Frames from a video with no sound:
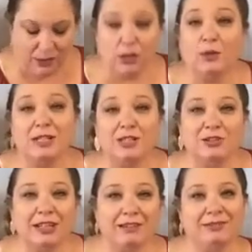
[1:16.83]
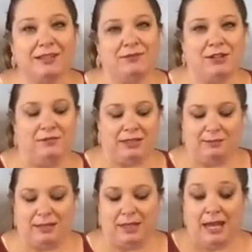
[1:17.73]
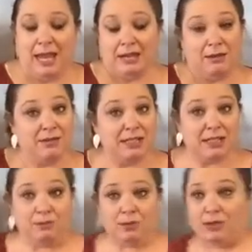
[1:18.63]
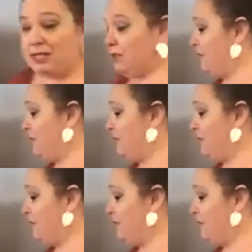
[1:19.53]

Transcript: Although I do love leftovers, but you know, I'm just going to put this on.